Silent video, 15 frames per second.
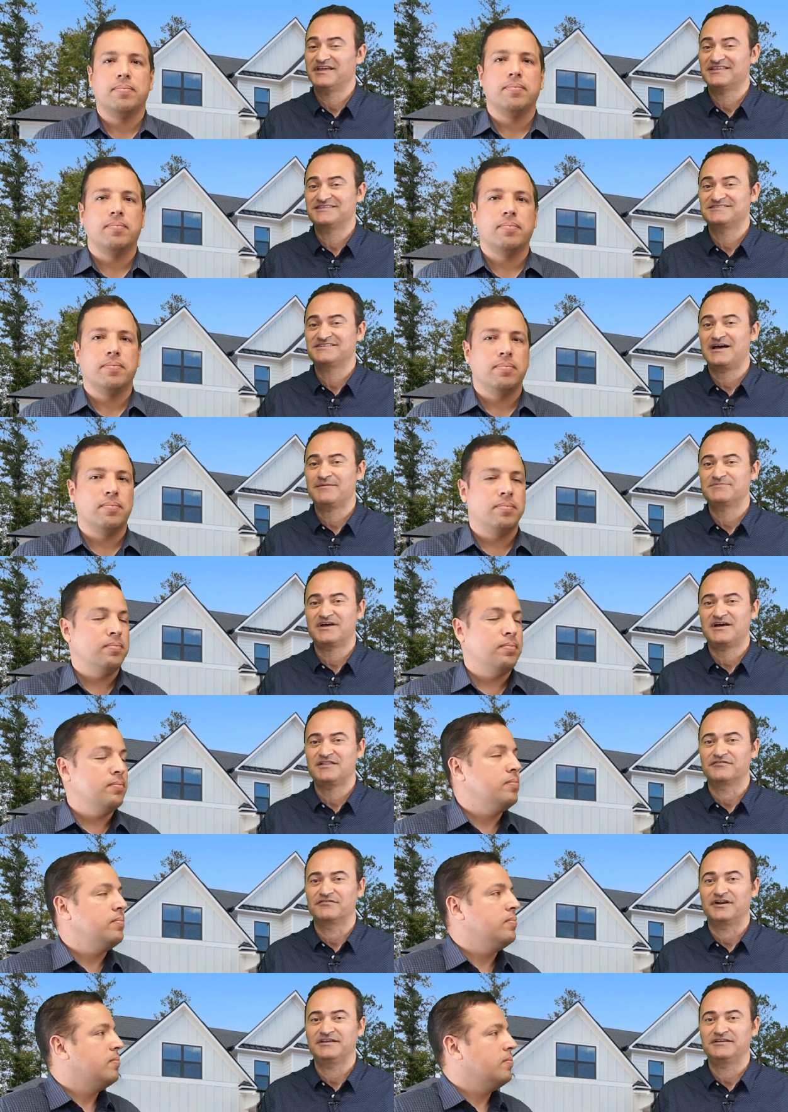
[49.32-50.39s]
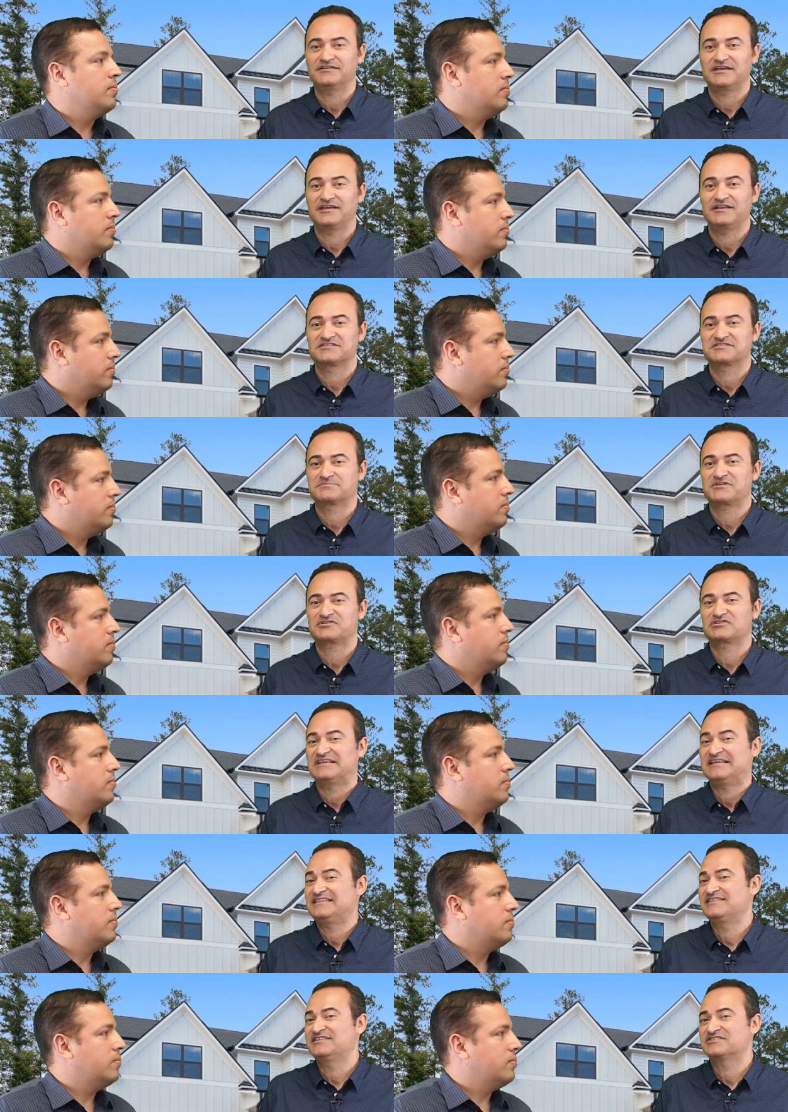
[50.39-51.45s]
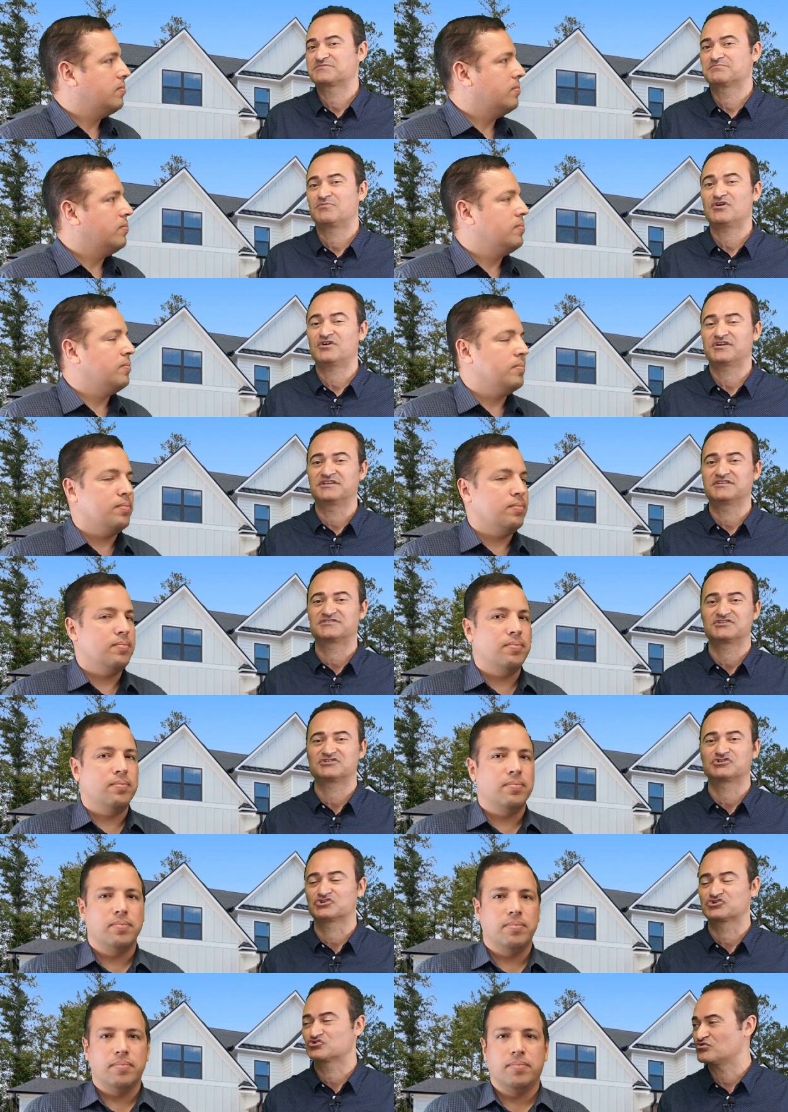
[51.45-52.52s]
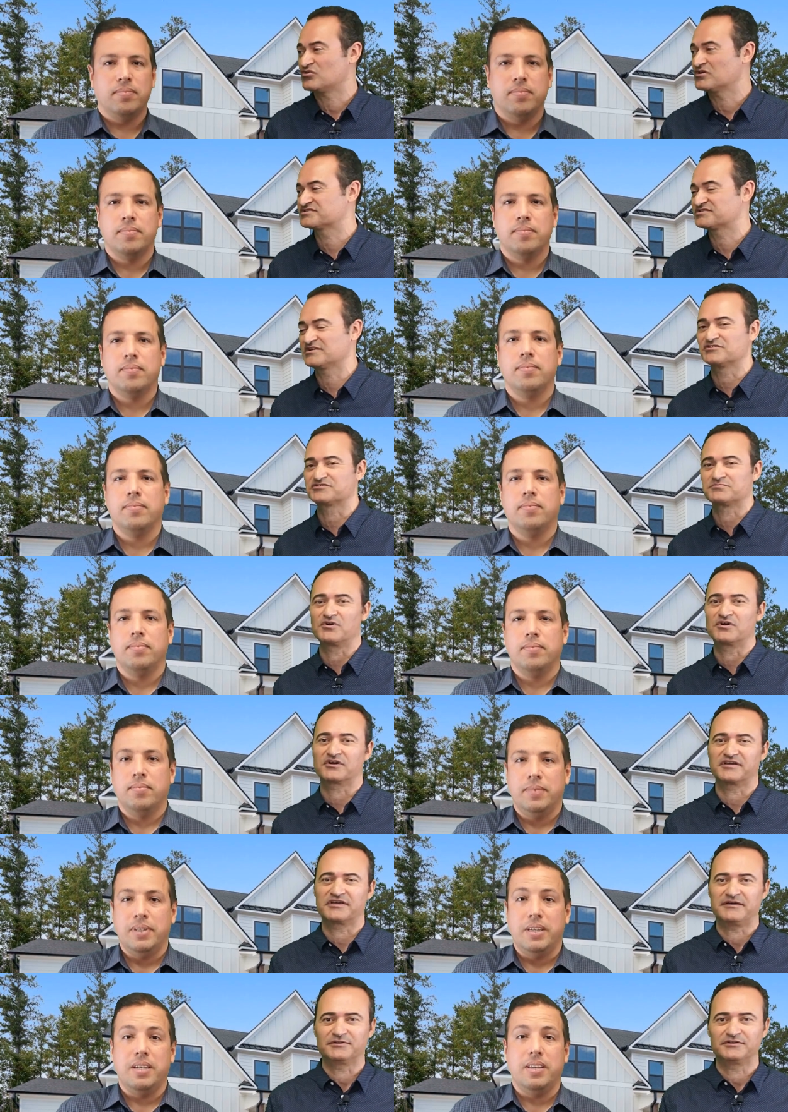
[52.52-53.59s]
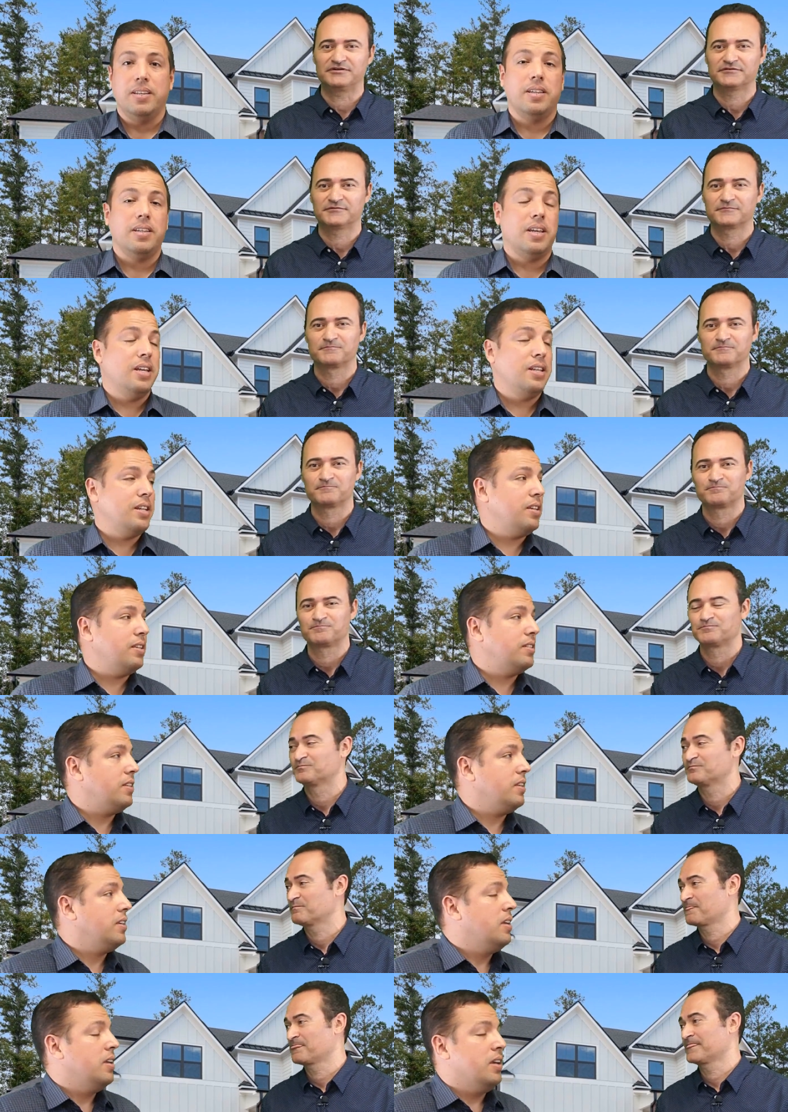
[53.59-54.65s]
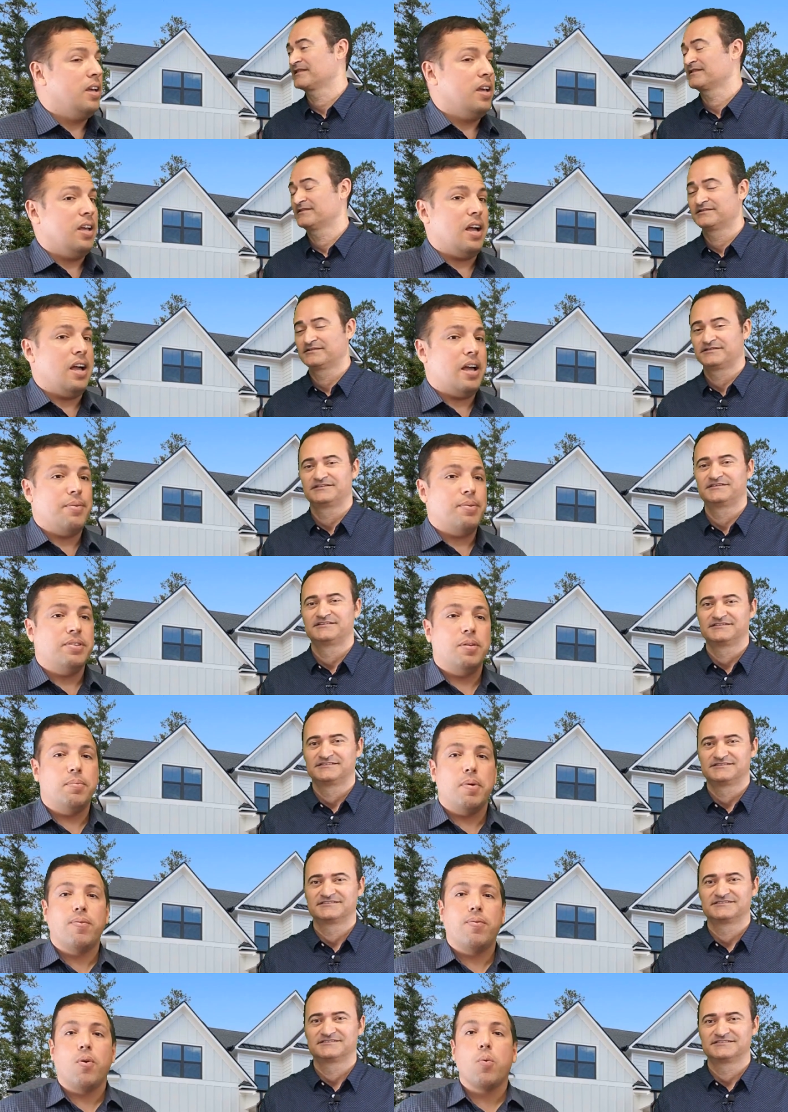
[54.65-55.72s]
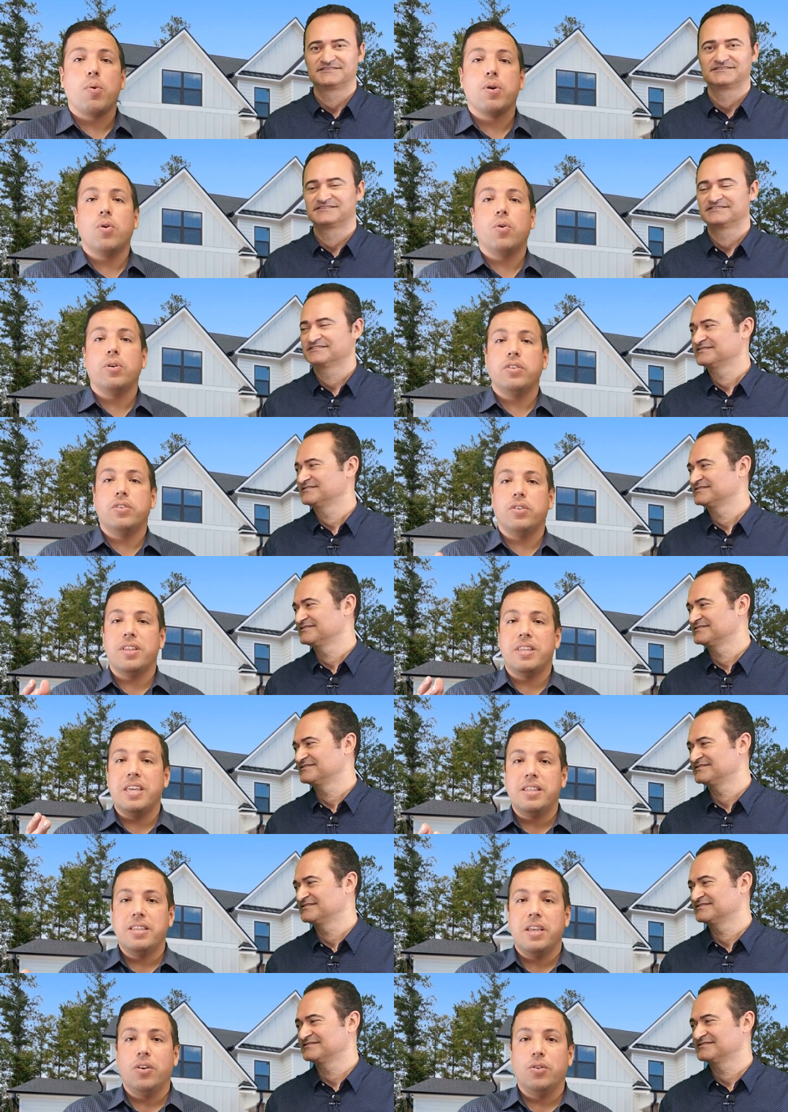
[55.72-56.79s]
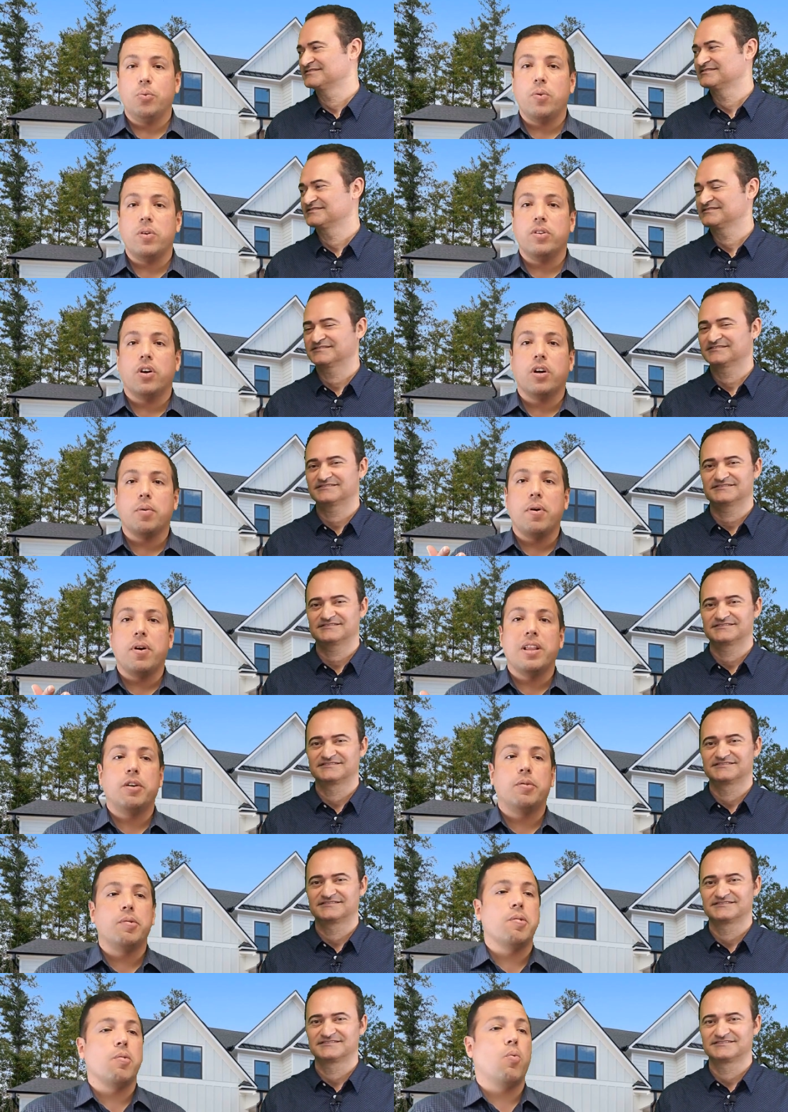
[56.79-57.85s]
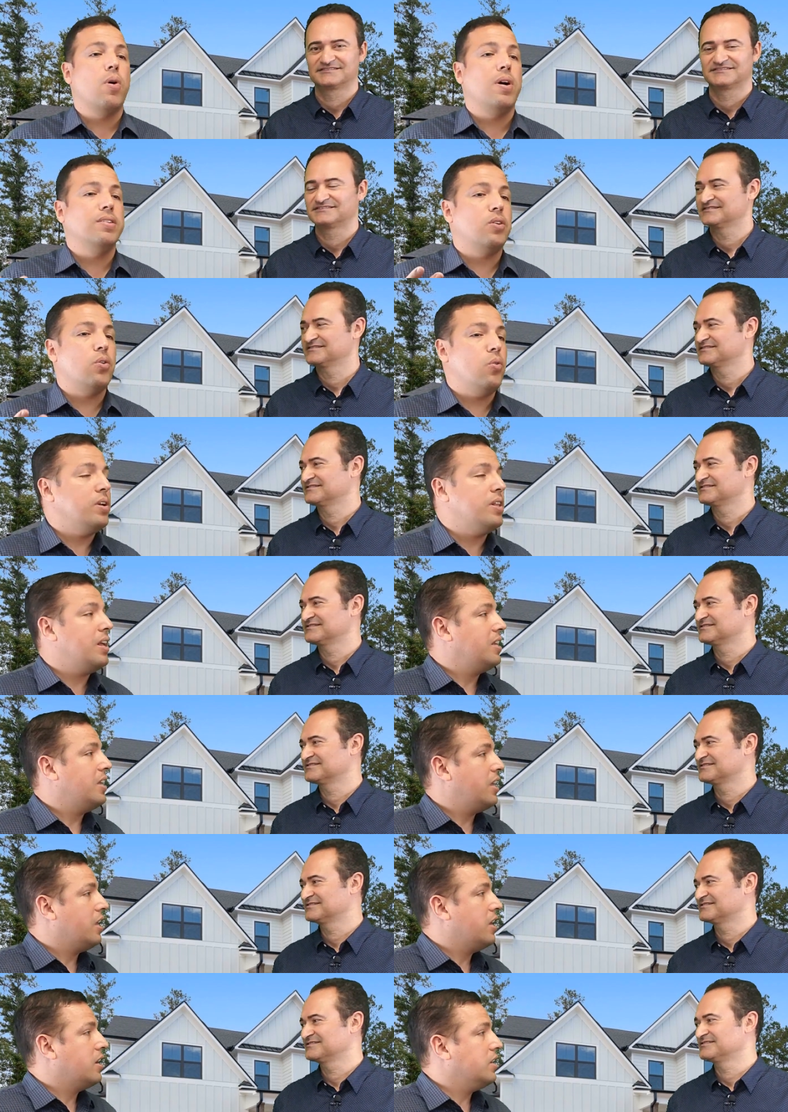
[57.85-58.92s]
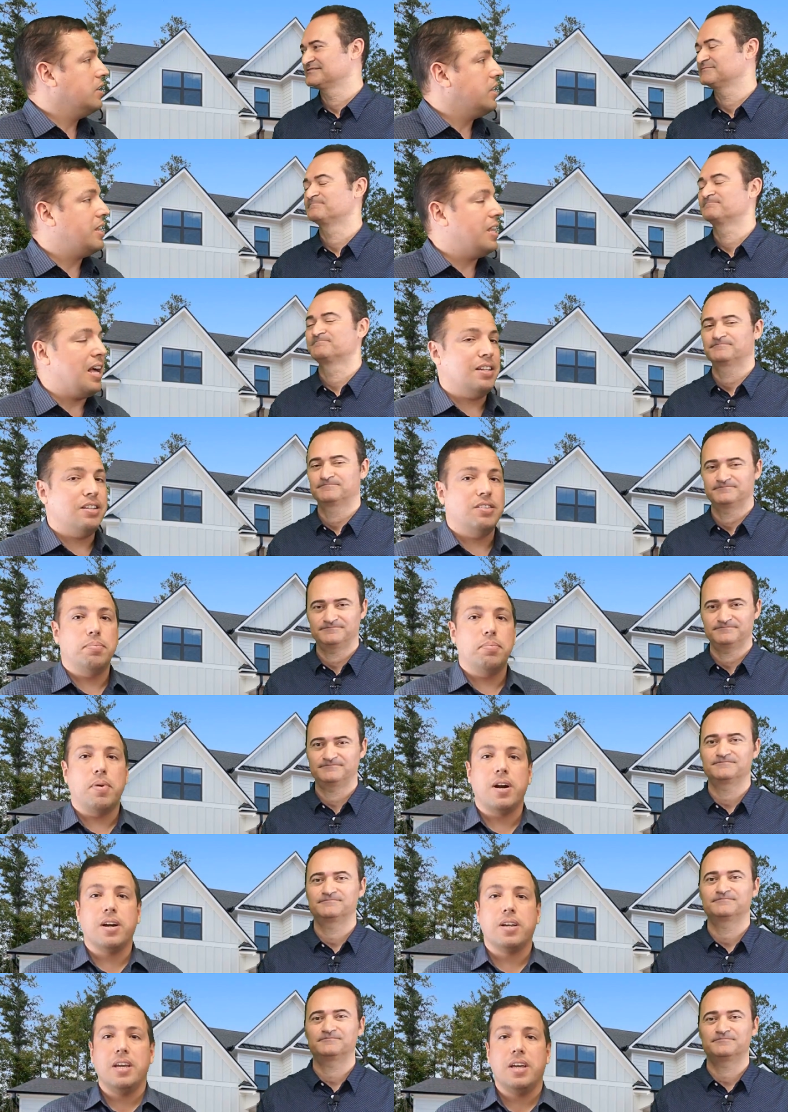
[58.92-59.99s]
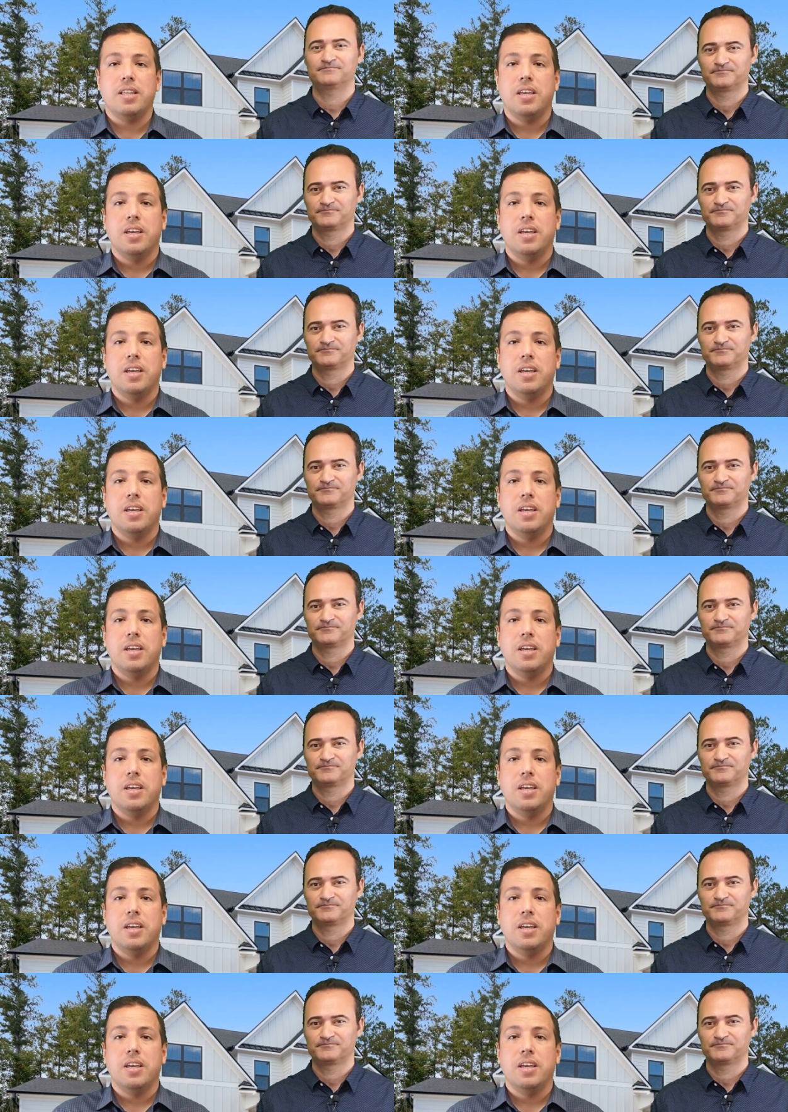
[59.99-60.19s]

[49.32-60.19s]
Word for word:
Speaker 1: get the top dollar, right? And especially in this market, it's such a strong seller's market, Gamal. It, it
Speaker 2: is. Uh, obviously, before we go into the details, we want to talk about a little bit about what's going on here in the Dallas market